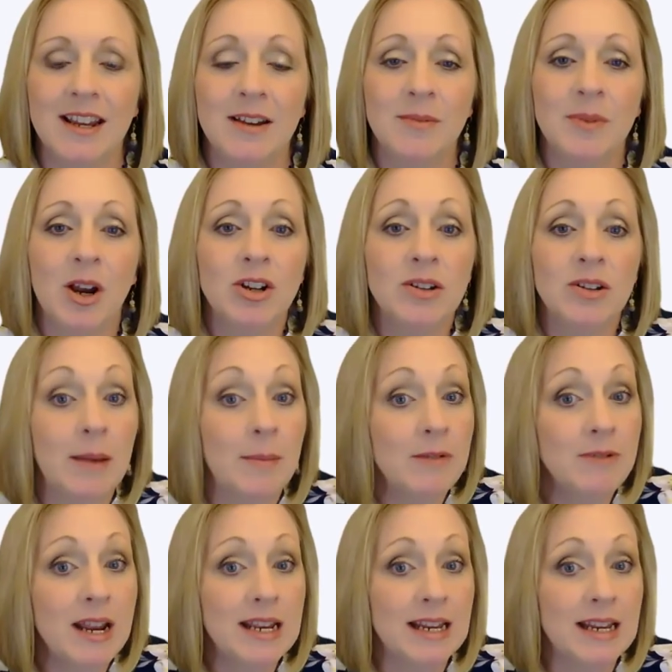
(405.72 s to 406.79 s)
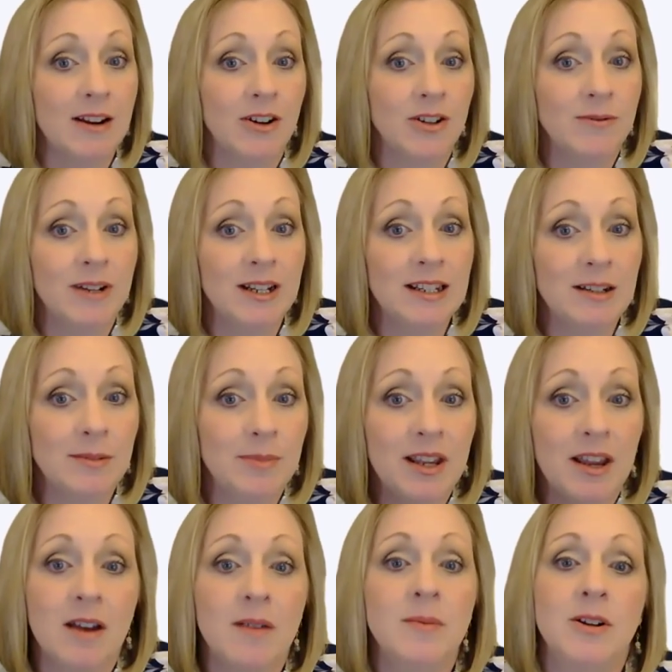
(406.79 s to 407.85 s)
Am I ready? Are you ready to
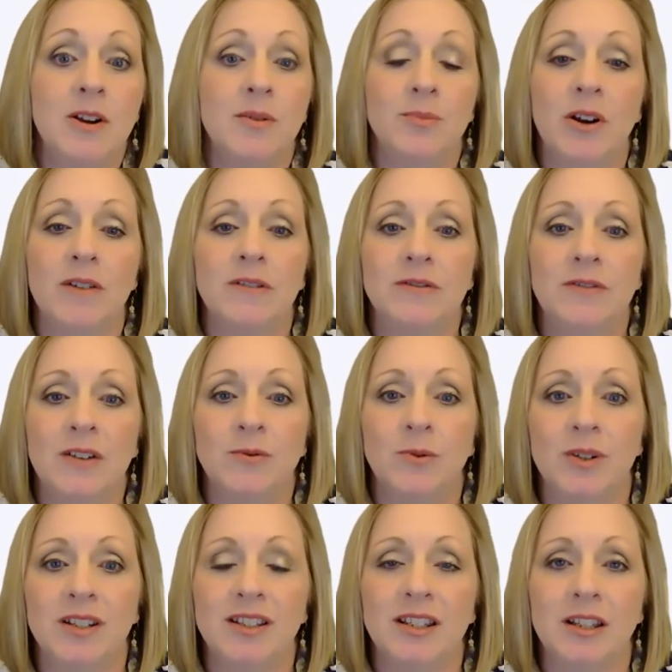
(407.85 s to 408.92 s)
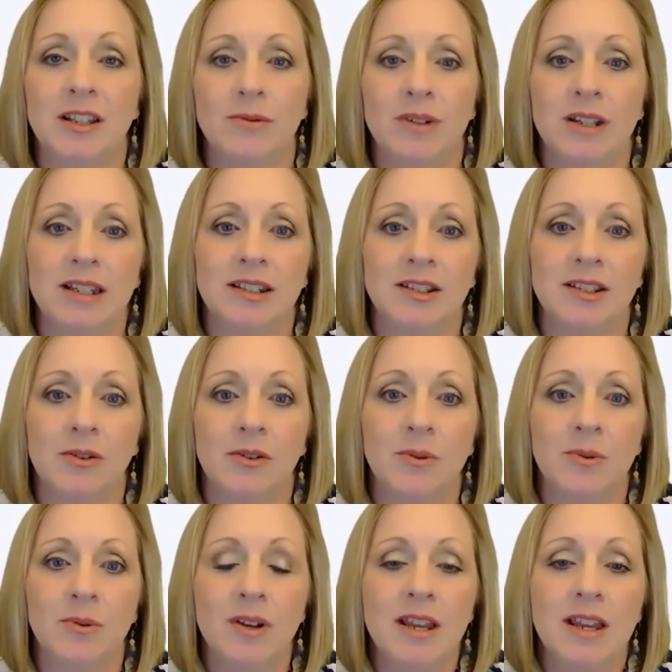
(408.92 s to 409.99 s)
become a nonprofit 501(c)(3)?
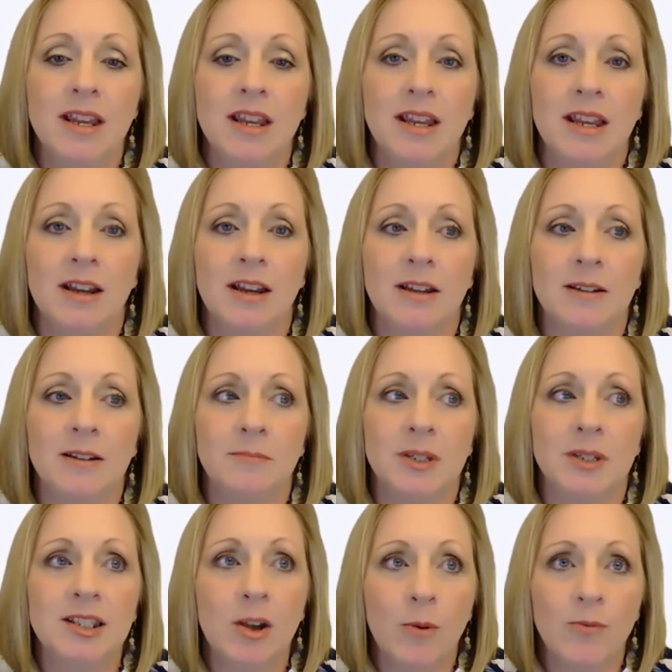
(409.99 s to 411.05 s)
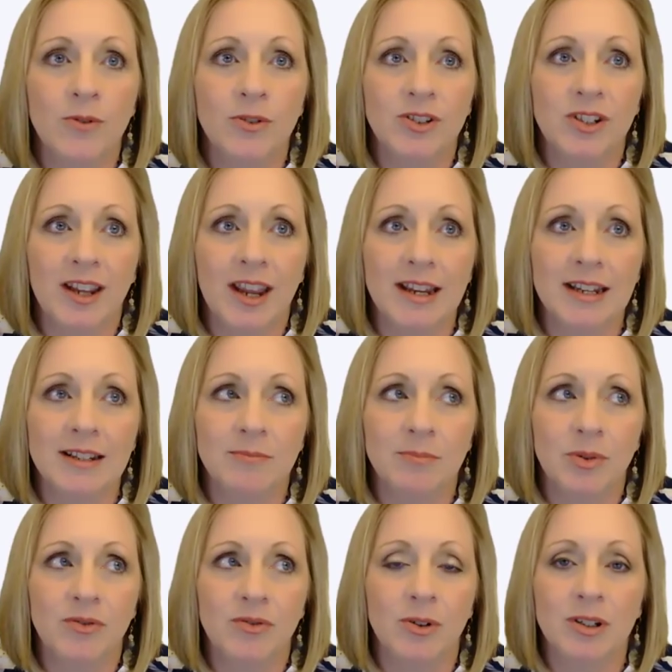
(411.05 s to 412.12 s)
So it's helpful to kind
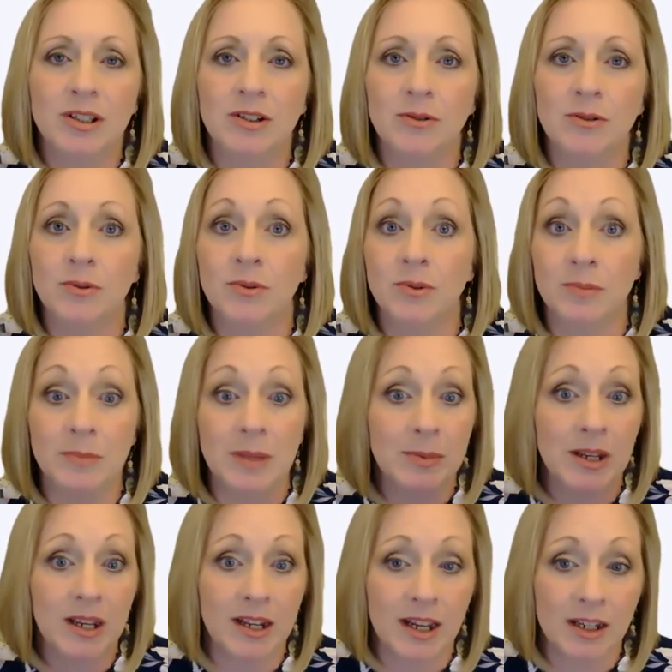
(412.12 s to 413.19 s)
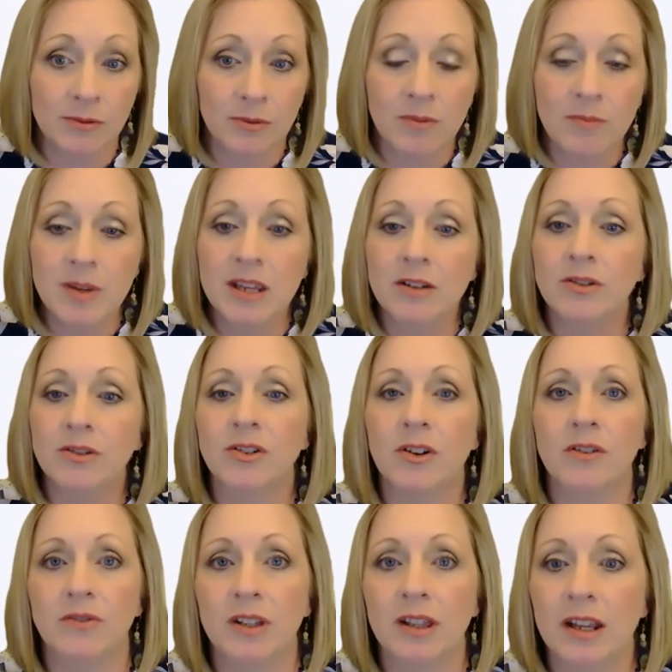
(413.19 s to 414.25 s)
of, before you maybe connect with me or
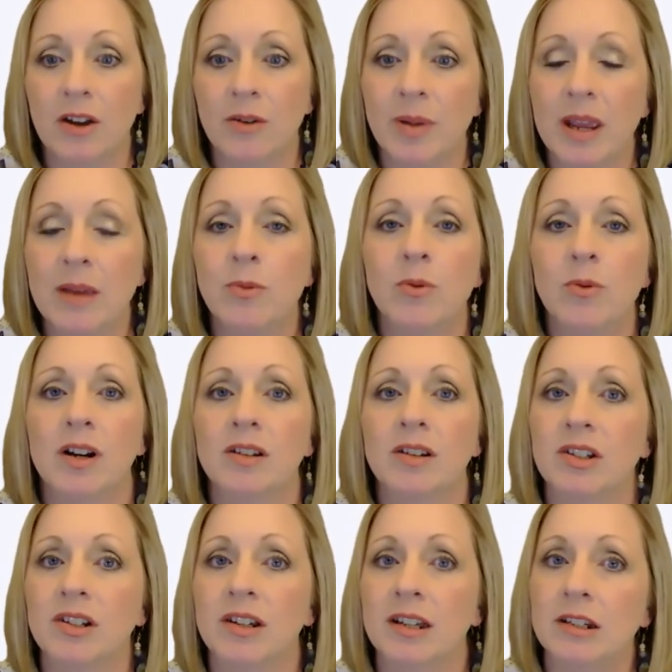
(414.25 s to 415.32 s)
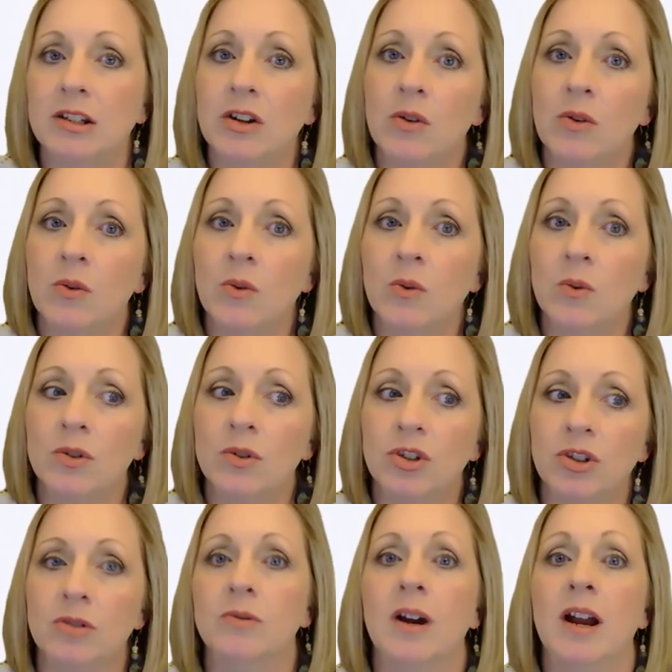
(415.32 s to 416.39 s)
start filling out paperwork, to kind of know,
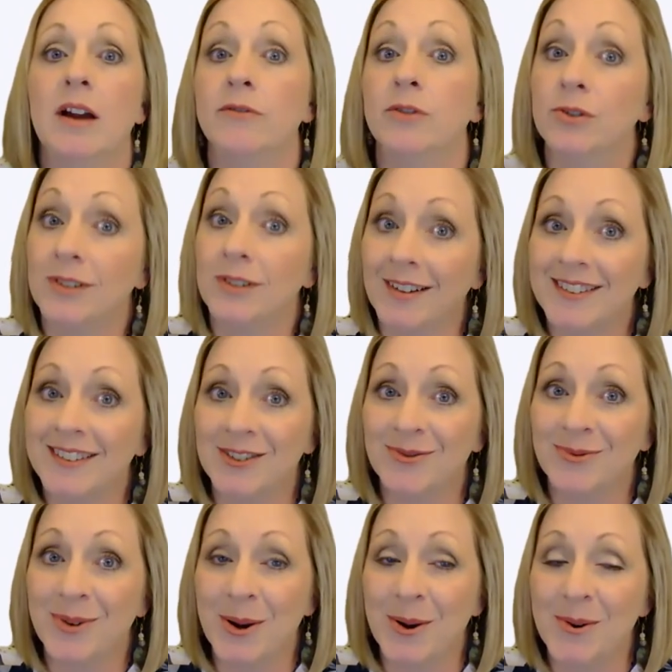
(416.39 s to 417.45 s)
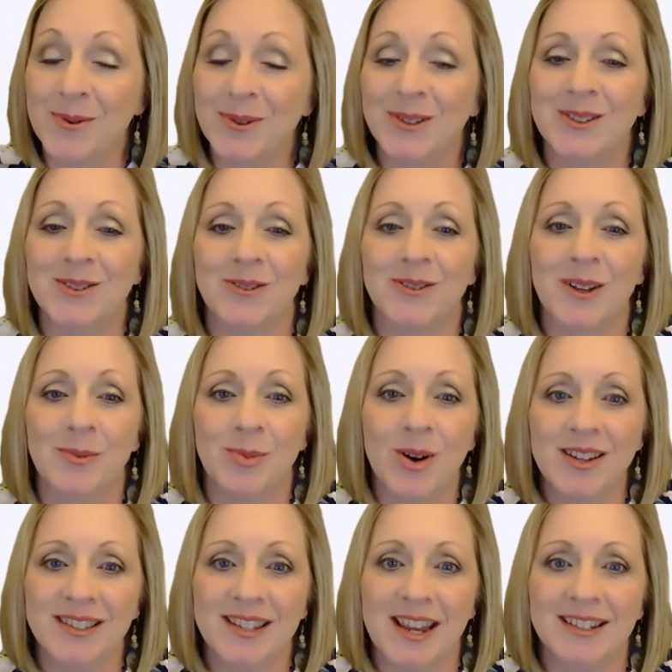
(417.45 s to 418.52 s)
do you have your ducks in a row to start that
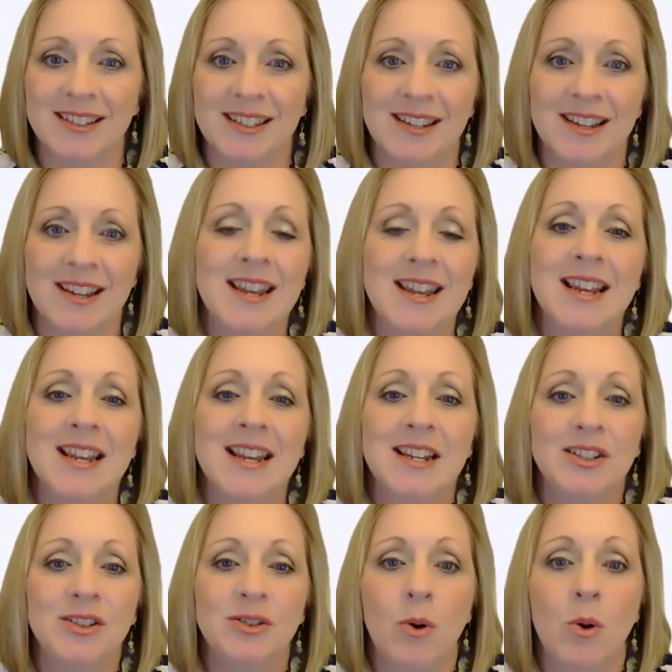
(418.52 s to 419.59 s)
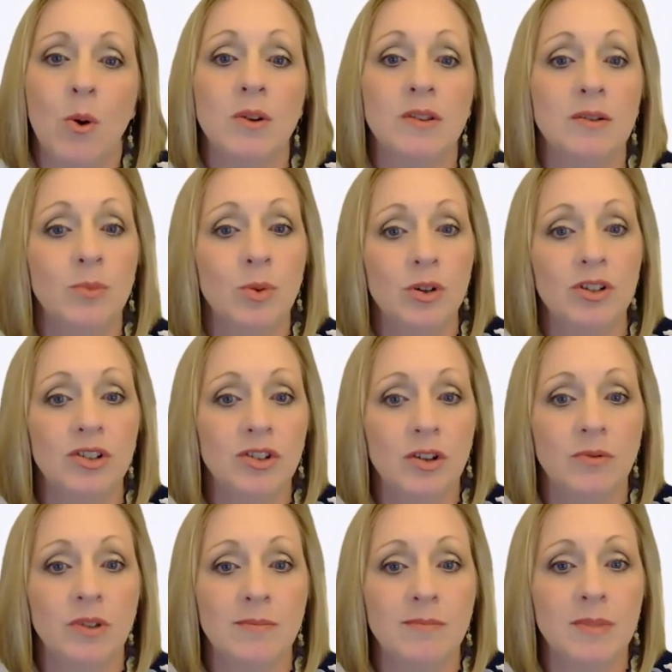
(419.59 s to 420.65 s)
process? So it's important to
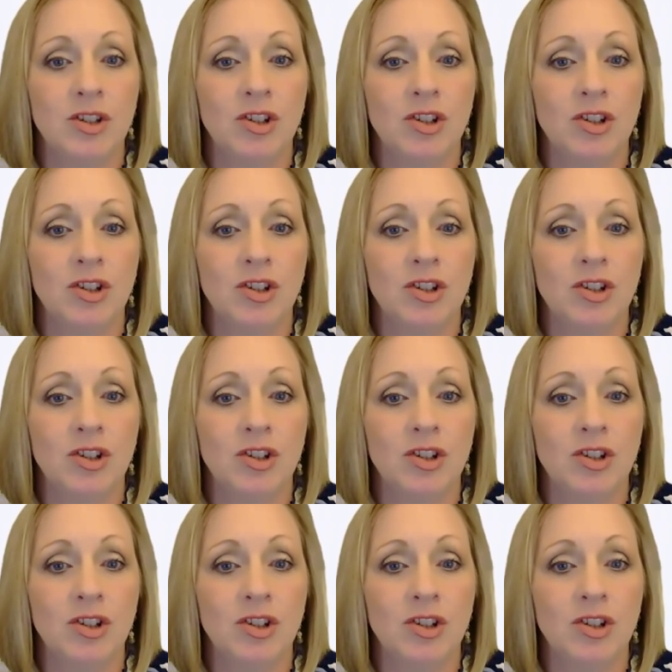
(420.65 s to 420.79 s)
start with